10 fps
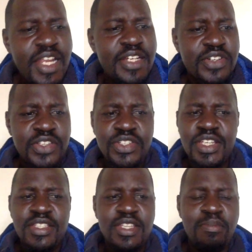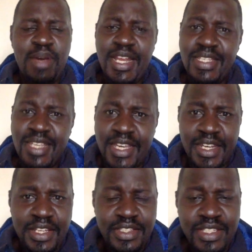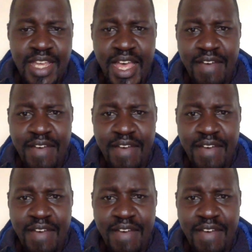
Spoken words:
interesting is the Palace against